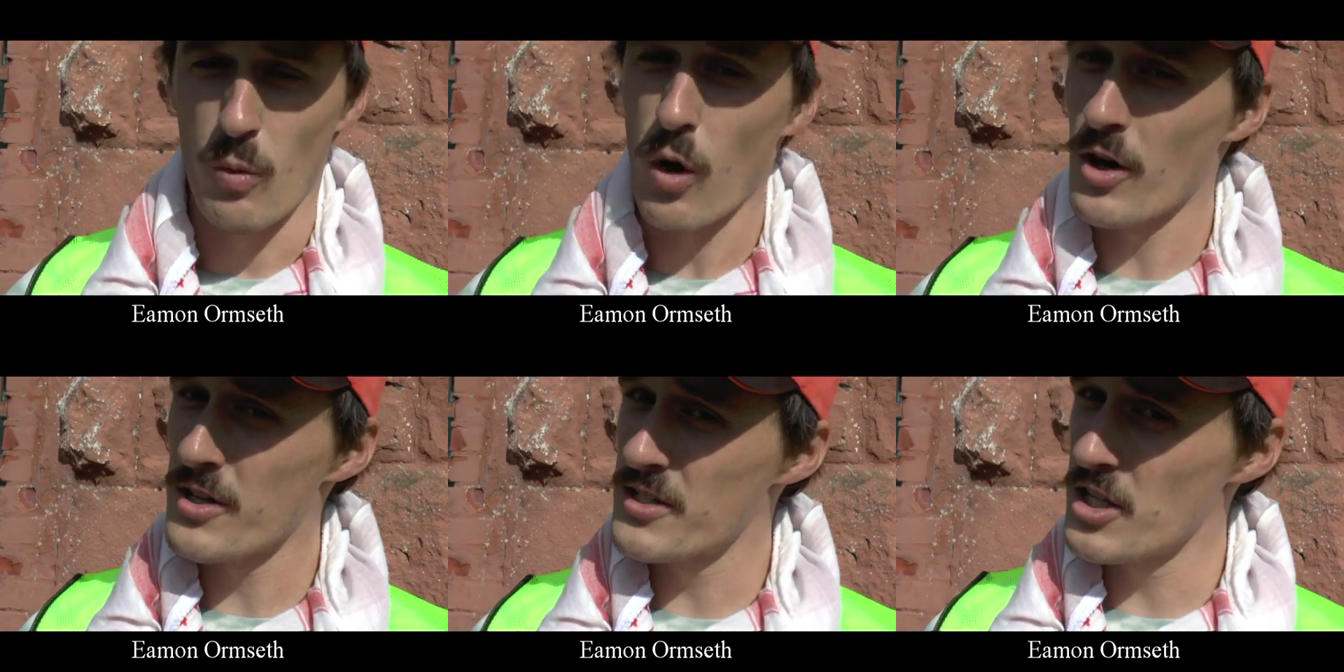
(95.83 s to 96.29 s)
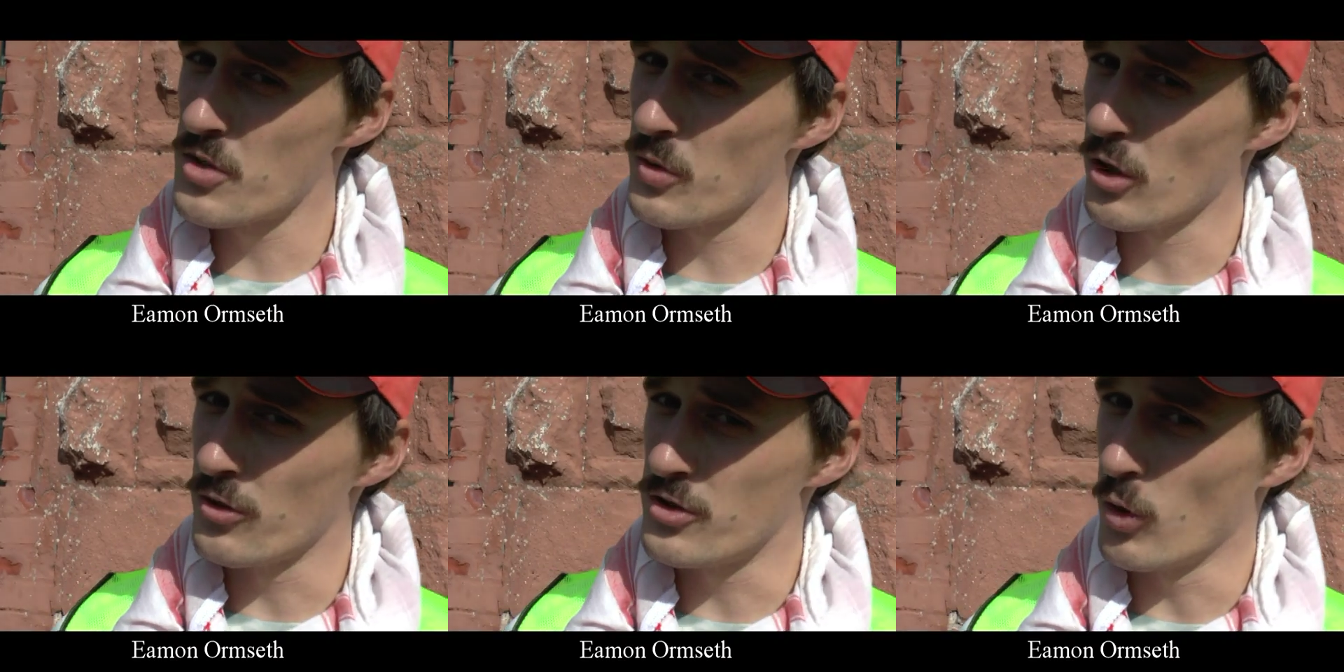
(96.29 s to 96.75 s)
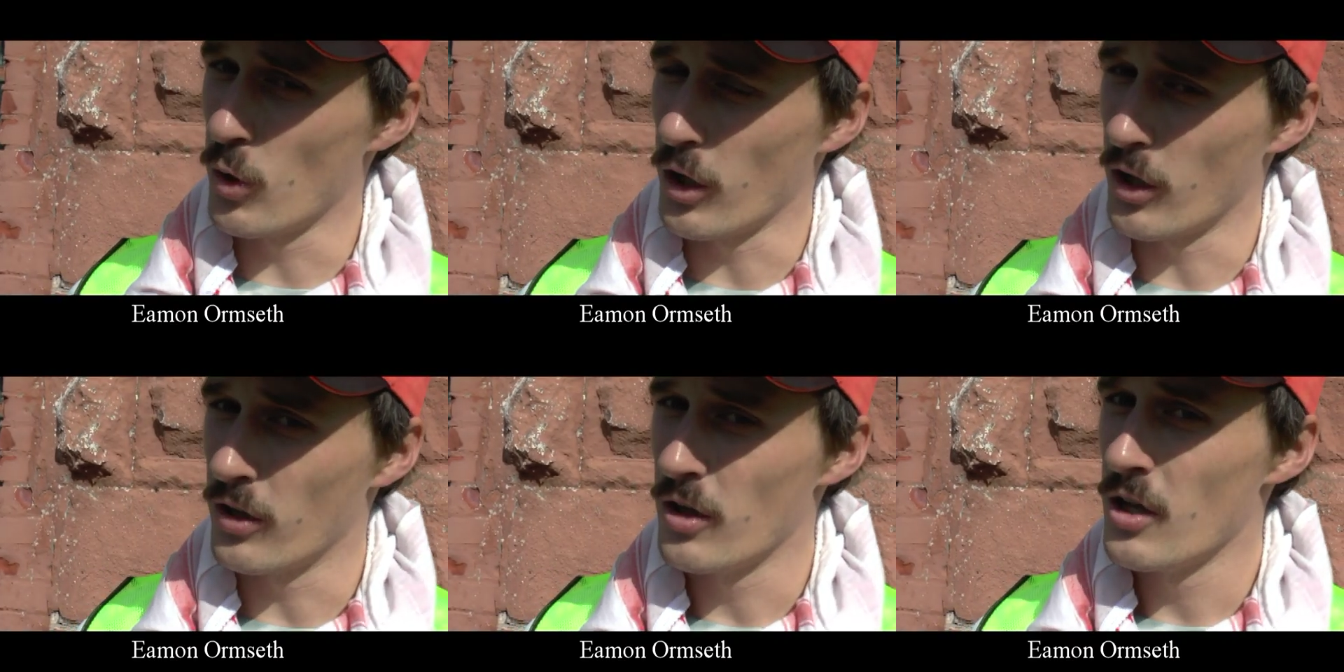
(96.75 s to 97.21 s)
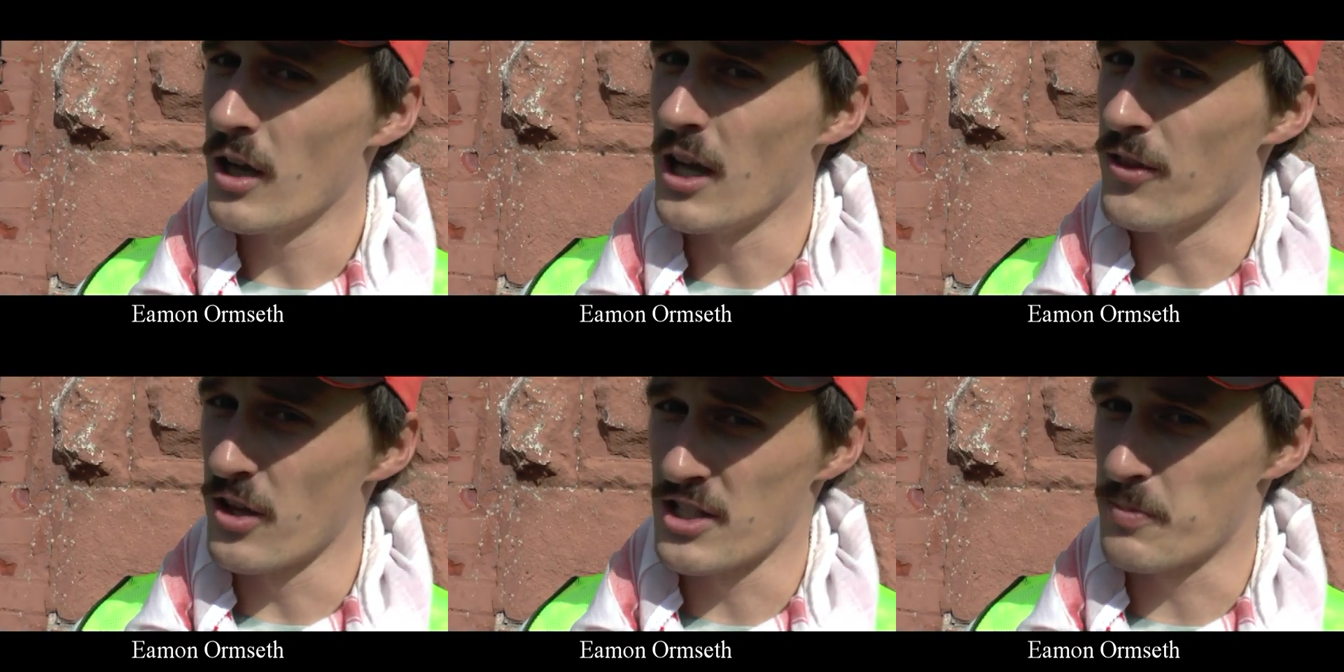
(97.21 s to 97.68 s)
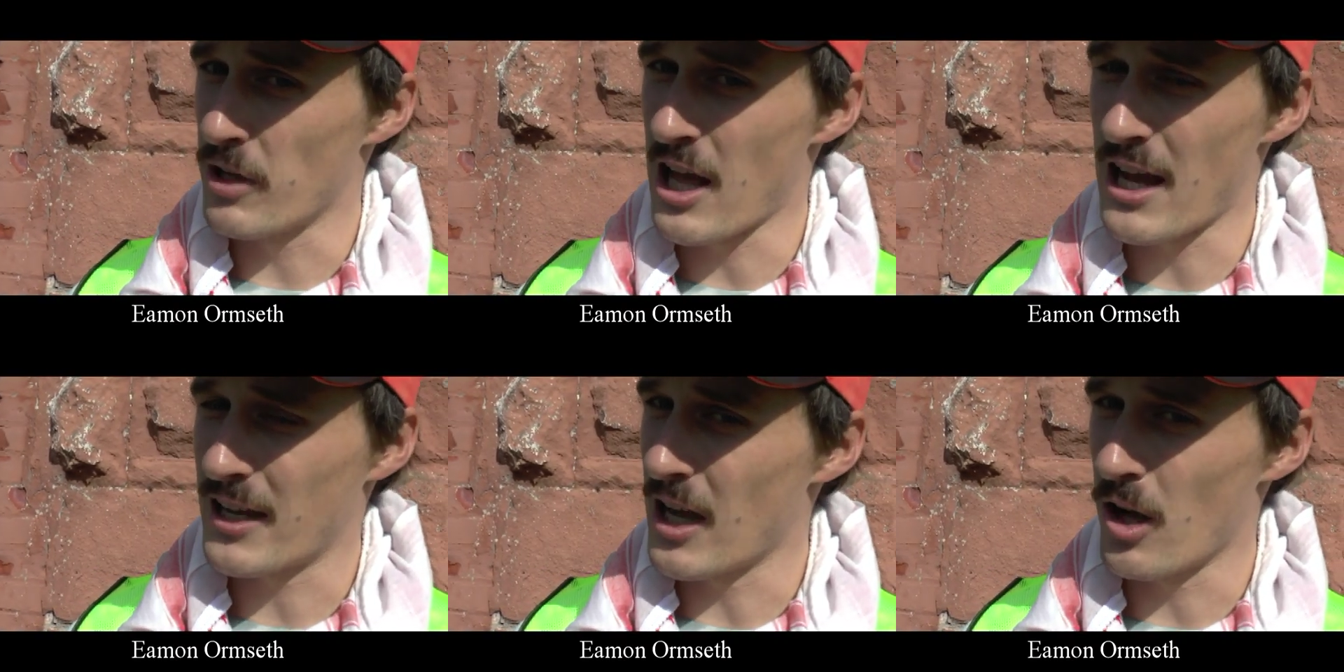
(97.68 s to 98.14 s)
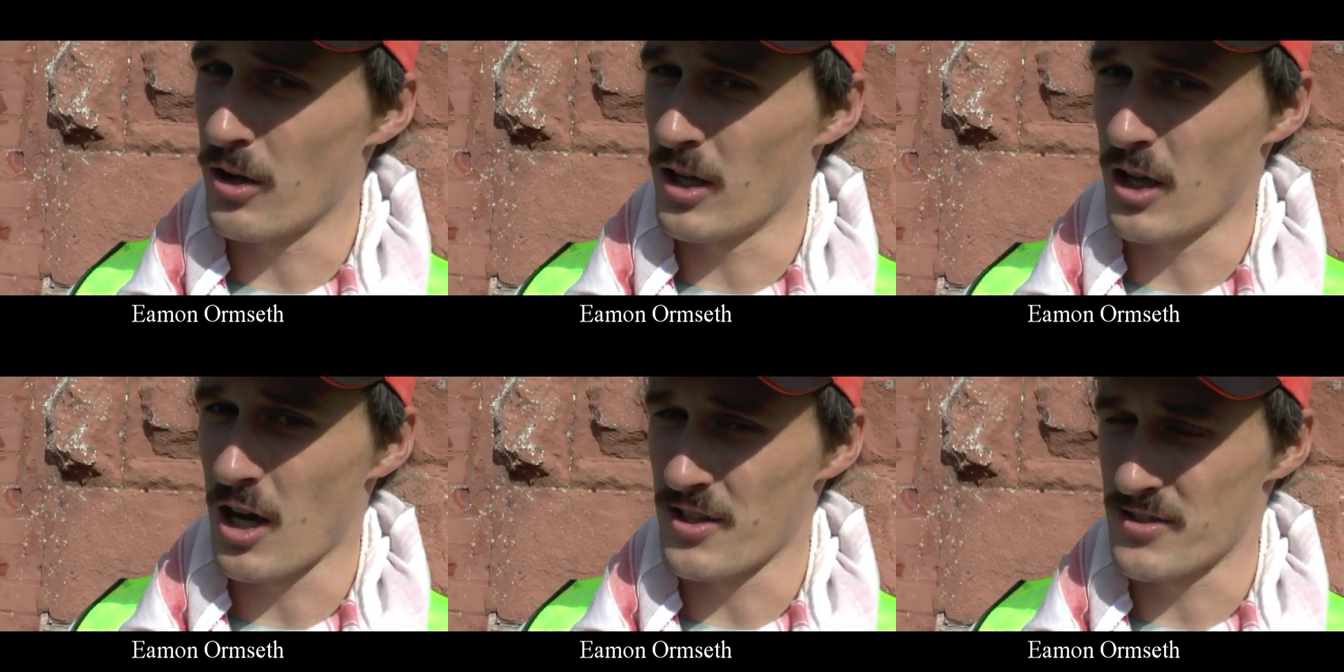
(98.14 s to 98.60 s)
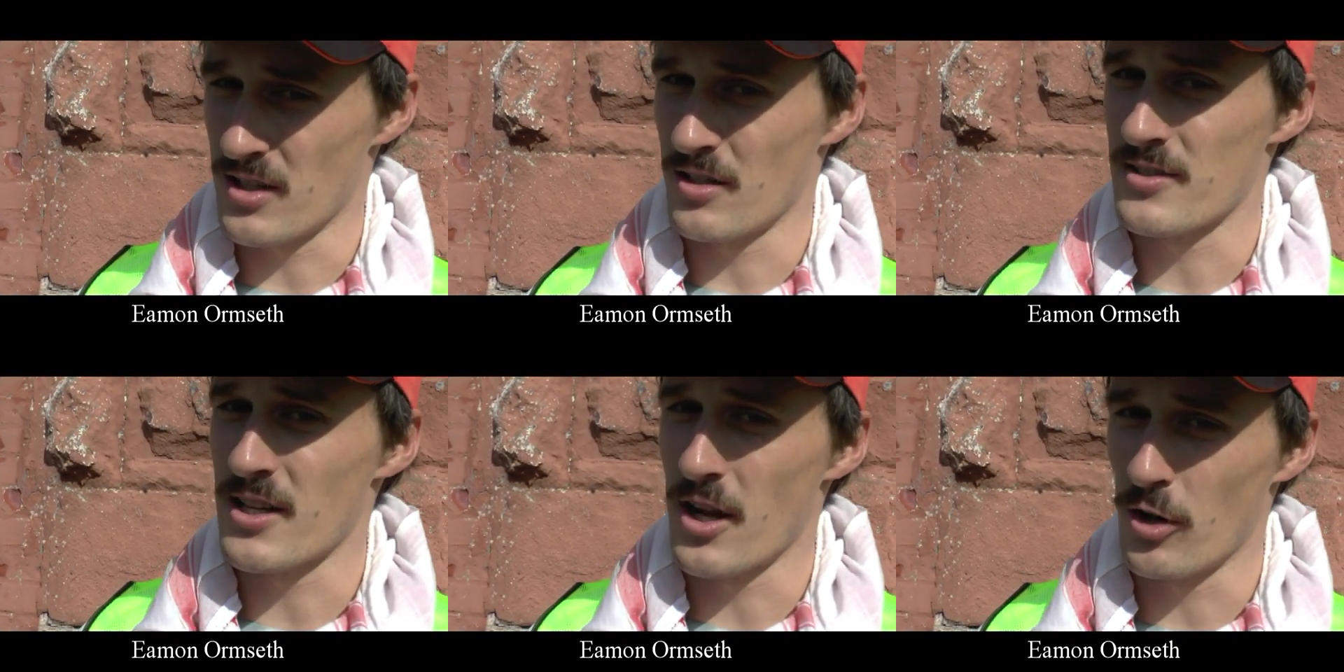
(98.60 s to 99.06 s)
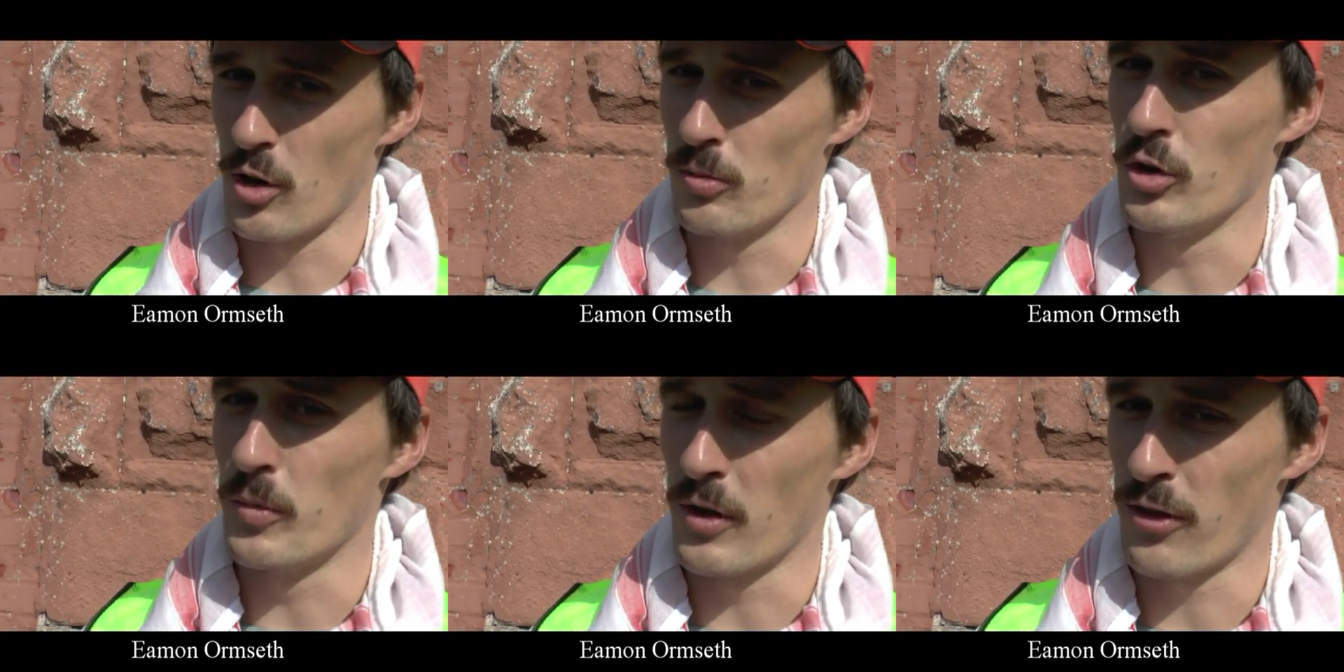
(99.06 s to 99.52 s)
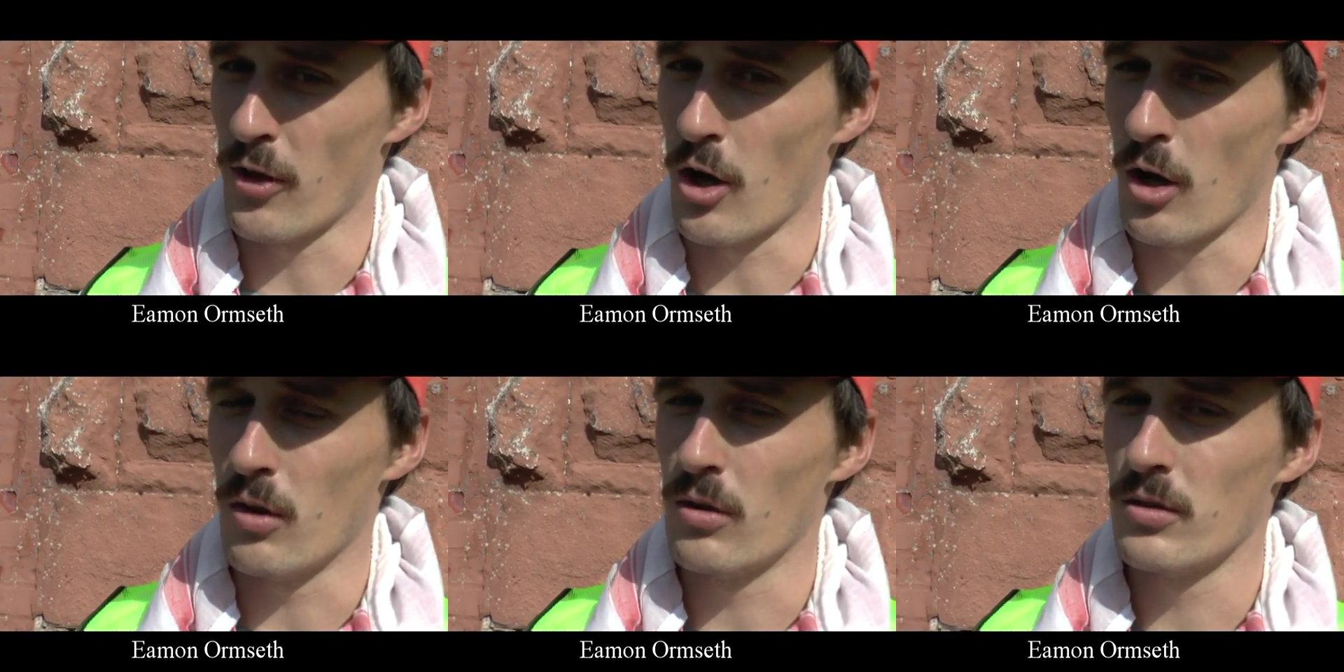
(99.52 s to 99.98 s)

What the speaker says: What is Israel doing in this blackout in Gaza, Senator Blumenthal?